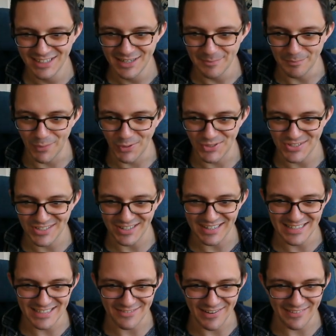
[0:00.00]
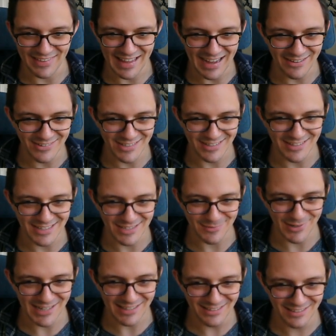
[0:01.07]
mod signs around the outside as
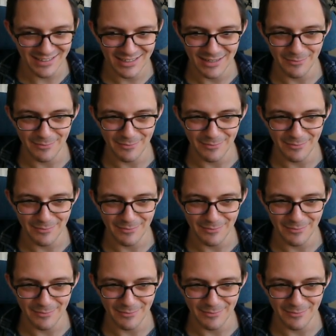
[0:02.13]
well,